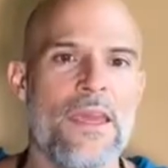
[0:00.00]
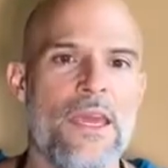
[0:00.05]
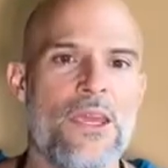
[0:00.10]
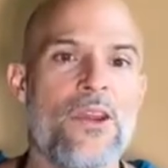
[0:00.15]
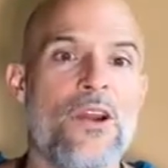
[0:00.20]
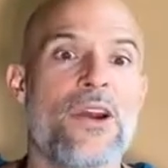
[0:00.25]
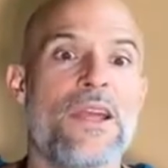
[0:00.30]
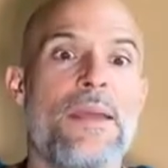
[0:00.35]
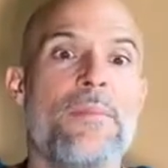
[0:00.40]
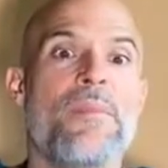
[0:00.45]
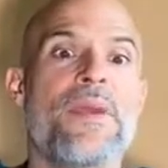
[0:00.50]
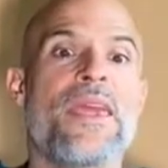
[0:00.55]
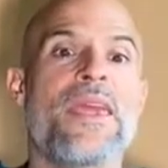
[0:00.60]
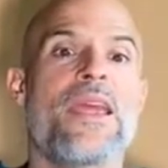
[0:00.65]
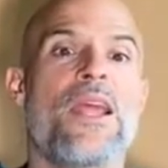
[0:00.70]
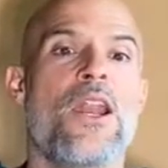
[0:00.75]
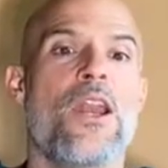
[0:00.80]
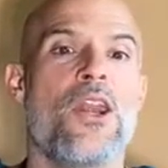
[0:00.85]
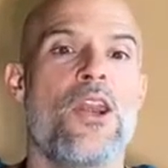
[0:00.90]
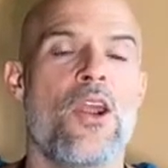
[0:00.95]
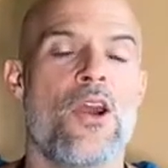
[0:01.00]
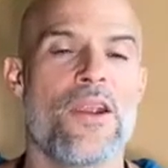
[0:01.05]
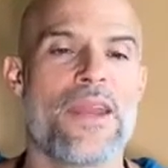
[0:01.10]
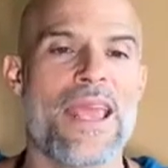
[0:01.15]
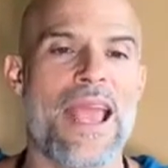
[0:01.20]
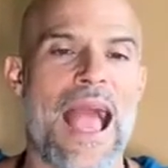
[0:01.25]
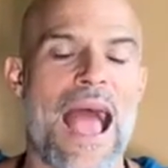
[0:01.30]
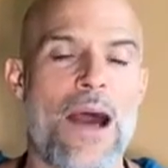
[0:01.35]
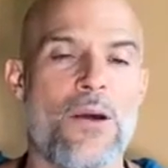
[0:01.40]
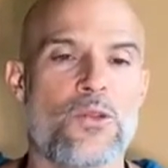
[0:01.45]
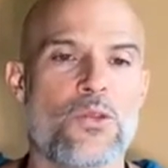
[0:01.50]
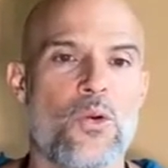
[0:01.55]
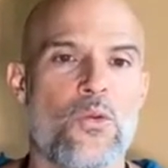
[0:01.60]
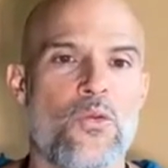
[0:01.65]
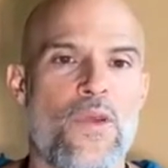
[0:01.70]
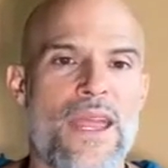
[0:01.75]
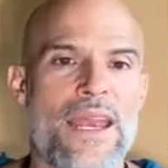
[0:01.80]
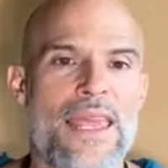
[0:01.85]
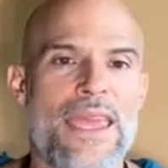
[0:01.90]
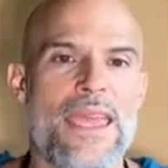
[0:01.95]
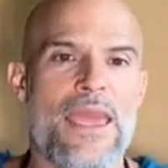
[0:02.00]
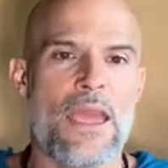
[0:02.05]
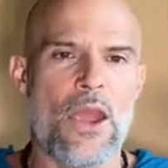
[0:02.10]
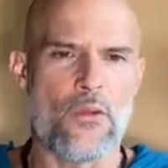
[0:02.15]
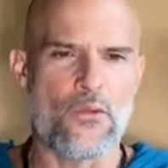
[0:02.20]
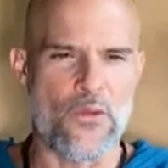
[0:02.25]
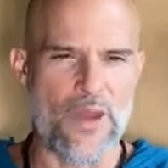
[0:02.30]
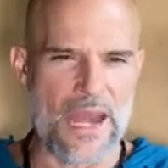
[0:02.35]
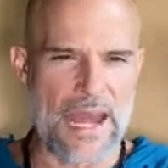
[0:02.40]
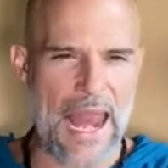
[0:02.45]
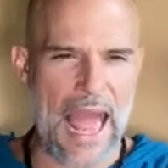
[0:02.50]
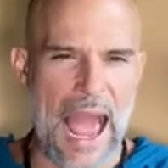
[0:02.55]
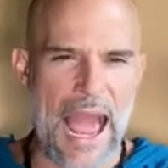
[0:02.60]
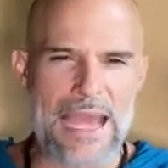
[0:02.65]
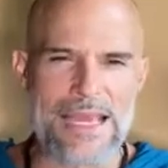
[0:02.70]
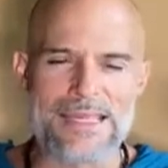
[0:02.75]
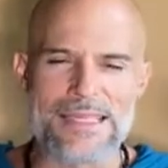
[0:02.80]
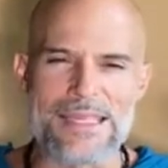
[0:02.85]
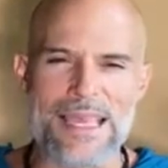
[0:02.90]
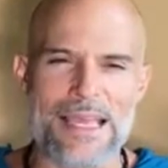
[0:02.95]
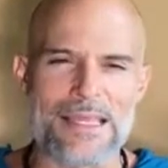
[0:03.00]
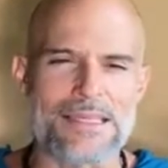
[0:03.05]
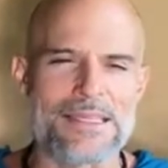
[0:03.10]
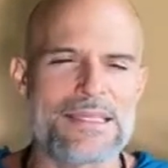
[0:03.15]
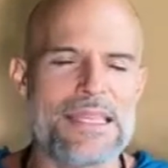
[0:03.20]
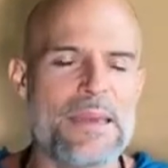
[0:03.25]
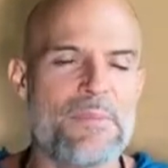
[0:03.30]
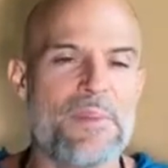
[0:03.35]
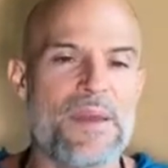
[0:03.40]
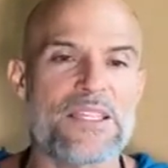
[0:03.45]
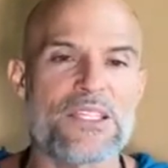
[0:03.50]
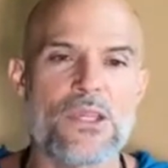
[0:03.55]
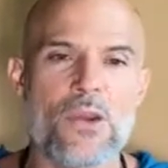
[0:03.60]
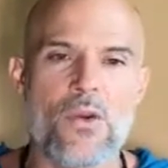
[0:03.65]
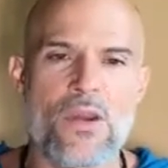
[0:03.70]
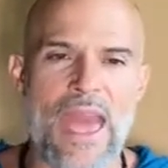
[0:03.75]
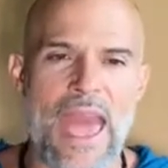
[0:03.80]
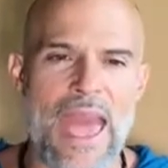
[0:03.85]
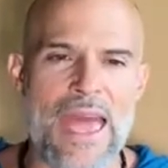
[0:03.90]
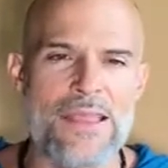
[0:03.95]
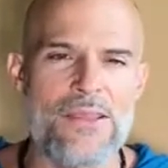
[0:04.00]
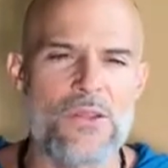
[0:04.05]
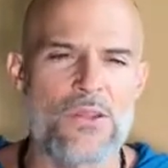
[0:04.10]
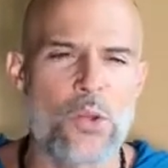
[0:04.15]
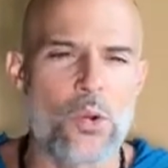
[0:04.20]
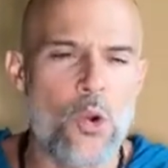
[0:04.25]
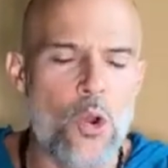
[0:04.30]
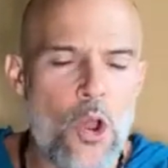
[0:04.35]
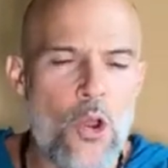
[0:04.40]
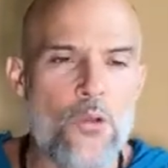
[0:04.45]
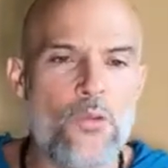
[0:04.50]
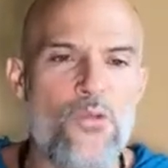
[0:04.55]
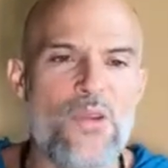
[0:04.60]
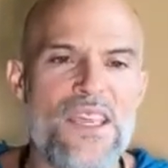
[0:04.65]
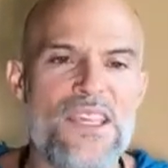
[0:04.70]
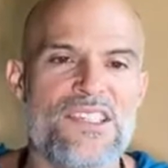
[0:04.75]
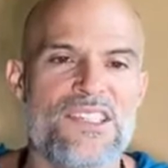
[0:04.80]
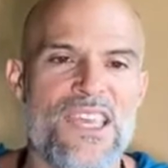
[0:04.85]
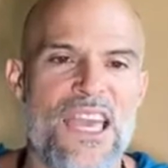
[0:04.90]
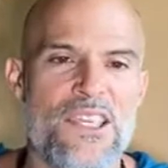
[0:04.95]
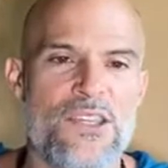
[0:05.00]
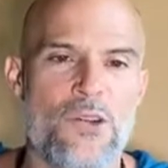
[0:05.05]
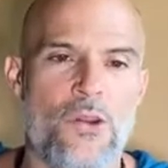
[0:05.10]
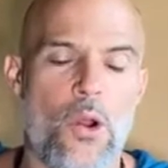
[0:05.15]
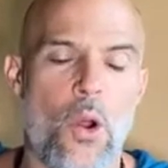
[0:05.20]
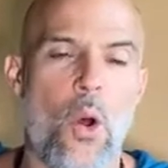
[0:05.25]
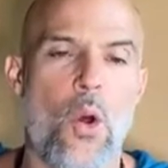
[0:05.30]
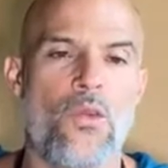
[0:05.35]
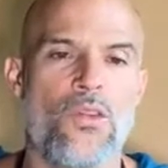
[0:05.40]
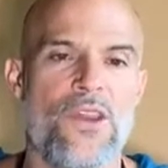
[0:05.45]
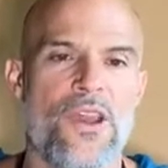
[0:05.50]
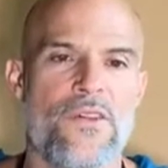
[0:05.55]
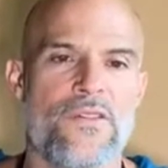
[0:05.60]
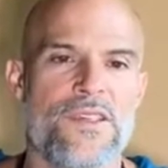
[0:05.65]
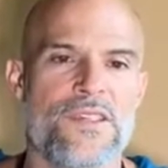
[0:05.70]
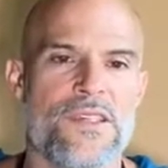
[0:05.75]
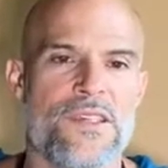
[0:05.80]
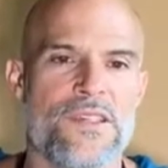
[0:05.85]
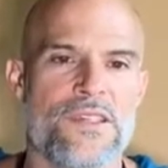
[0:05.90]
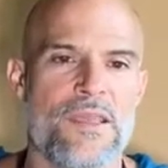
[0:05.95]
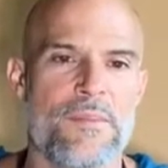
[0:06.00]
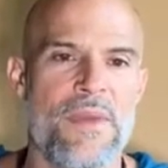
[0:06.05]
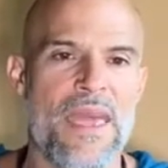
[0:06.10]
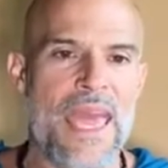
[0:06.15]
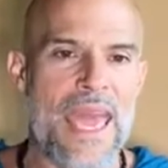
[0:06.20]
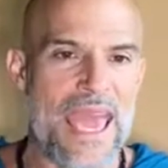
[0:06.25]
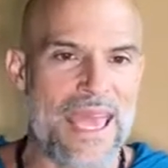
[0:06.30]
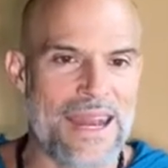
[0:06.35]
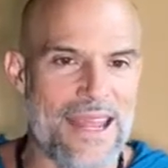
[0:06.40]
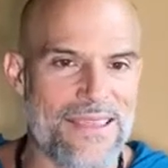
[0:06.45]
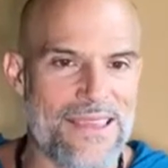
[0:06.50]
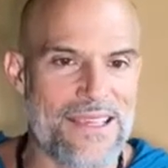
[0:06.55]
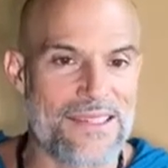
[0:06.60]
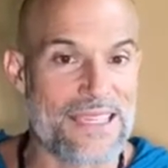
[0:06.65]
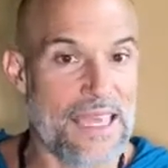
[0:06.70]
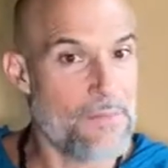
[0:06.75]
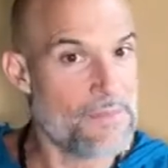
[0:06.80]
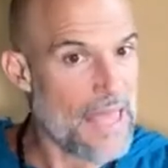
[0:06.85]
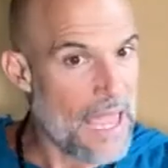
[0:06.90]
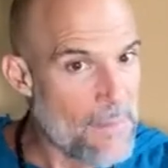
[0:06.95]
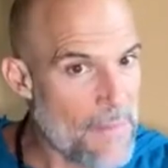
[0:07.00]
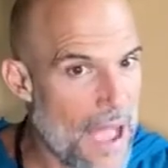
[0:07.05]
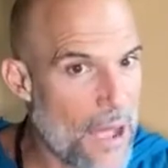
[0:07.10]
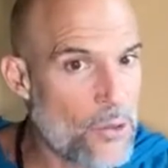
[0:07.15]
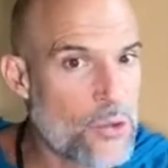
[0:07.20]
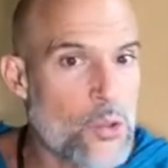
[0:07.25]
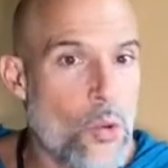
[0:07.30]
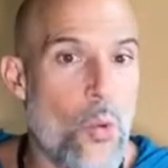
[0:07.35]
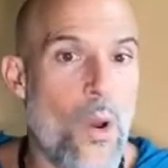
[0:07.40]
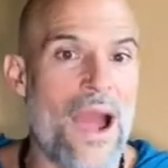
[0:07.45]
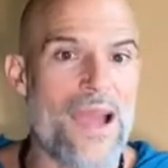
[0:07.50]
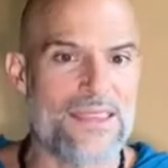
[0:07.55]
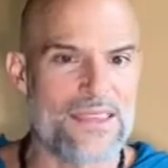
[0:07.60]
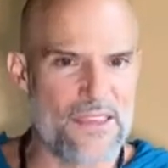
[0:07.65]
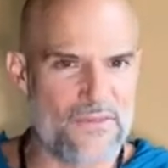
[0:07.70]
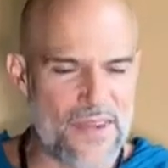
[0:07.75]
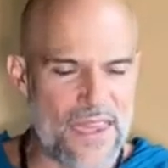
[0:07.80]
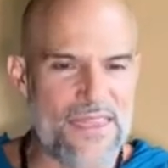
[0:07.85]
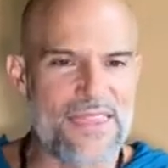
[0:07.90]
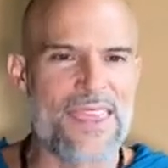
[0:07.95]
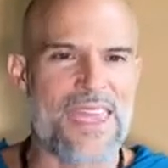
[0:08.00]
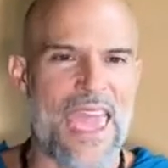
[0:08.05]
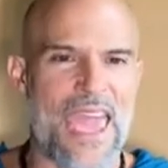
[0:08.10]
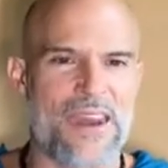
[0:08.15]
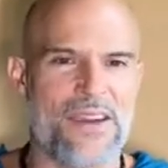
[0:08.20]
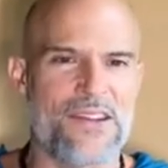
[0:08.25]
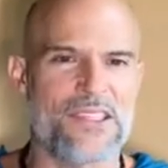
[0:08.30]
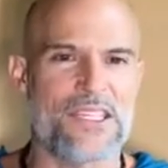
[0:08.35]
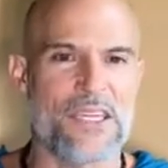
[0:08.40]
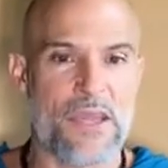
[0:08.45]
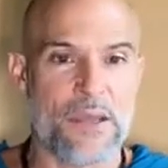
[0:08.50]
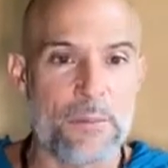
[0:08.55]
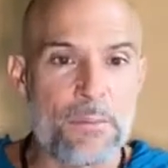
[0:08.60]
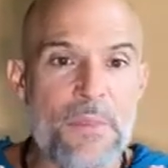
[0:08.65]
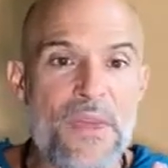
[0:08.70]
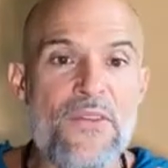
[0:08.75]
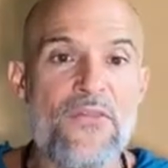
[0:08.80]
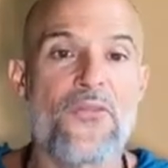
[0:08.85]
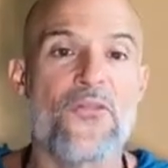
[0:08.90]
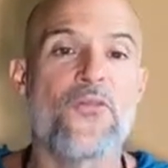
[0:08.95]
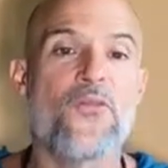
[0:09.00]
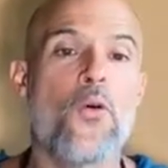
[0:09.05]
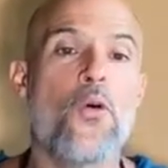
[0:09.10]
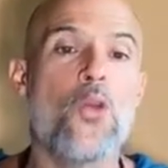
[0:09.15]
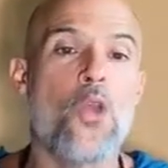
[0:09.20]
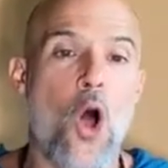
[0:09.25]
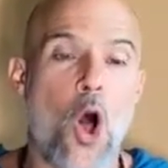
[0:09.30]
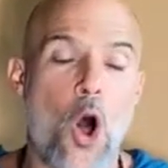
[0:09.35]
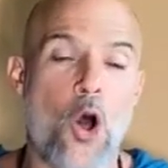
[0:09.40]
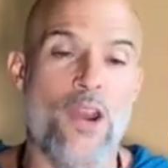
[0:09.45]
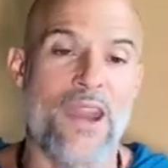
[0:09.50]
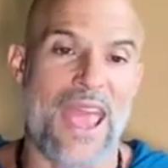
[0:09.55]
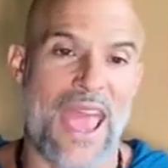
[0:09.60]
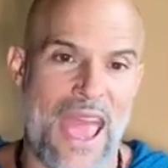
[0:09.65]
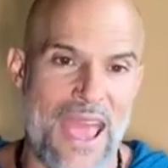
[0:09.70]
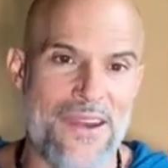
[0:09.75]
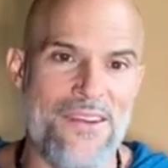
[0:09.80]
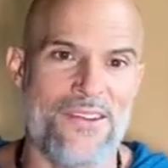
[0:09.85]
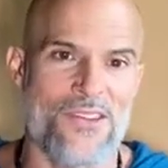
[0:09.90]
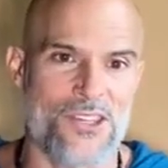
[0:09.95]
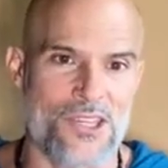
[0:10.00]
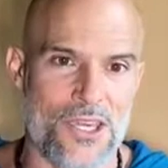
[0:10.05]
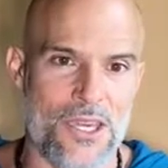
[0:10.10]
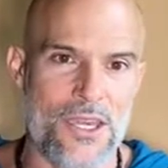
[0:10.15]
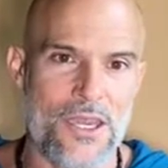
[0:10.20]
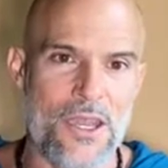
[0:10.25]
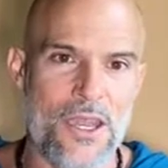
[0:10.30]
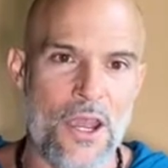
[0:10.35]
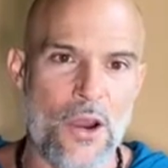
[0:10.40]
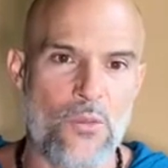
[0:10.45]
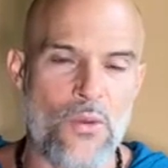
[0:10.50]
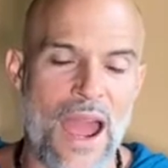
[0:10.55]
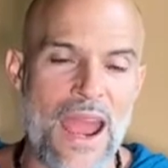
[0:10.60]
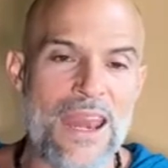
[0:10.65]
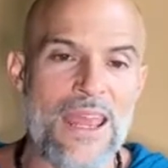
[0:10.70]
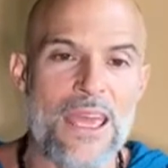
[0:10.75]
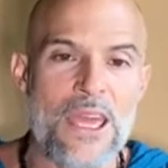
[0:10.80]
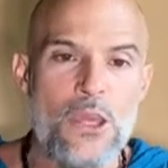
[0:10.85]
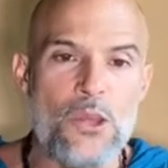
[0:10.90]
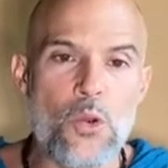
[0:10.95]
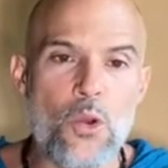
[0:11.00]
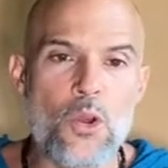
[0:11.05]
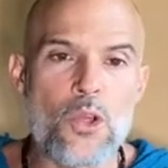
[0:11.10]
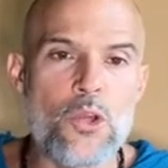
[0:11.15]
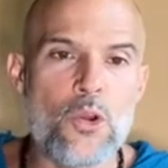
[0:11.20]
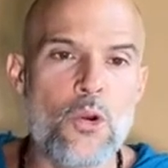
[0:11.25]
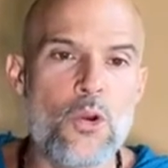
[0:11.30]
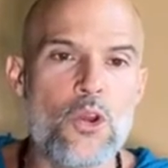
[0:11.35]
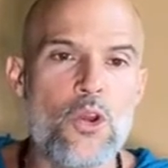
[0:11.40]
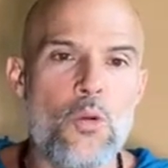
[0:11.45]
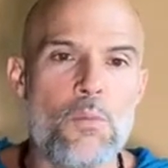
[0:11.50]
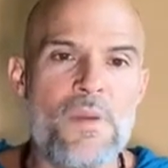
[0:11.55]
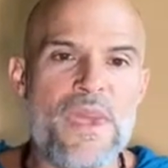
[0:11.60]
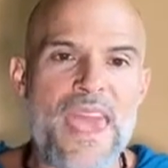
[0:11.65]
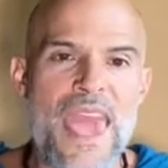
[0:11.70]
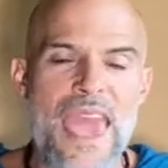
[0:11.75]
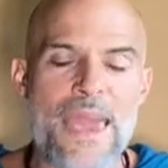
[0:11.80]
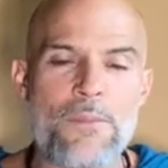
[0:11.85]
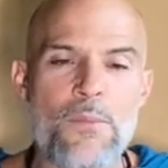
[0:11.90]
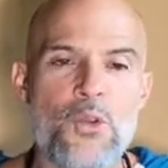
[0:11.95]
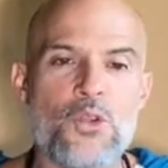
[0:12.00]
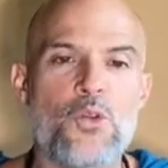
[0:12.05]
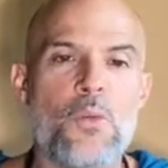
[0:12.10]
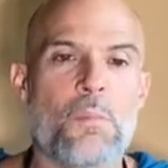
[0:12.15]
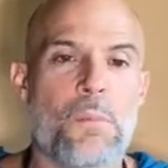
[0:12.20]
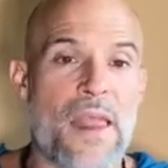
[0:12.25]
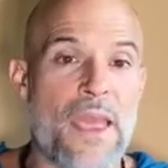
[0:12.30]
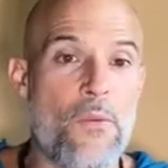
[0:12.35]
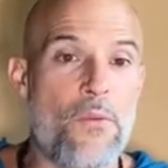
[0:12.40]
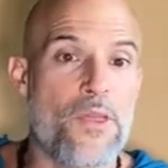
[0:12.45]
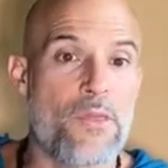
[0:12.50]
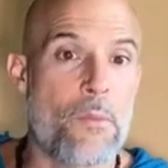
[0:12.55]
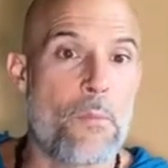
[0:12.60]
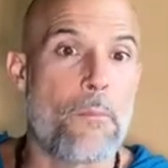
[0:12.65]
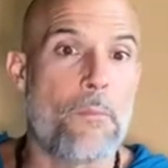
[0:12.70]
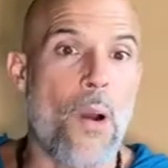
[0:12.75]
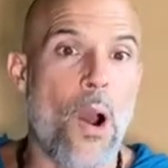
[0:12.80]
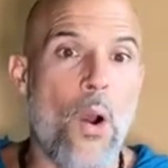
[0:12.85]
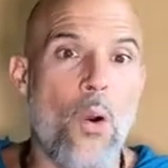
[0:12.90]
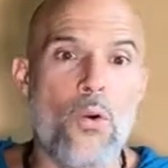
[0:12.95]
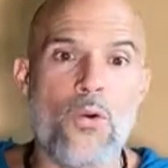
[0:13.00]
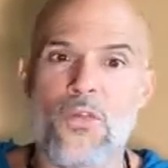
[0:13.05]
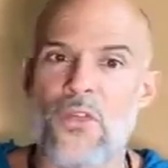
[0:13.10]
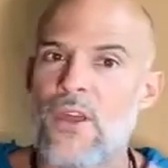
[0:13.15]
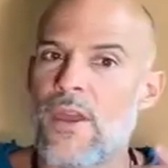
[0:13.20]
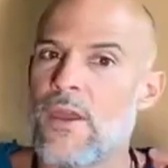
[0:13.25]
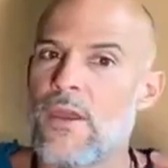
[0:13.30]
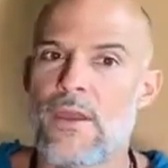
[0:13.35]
You're going to be learning how to really relax as deep as you can to reset your whole nervous system. And at the same time, how to activate the energy and be full on energy, right? You'll be able to play with both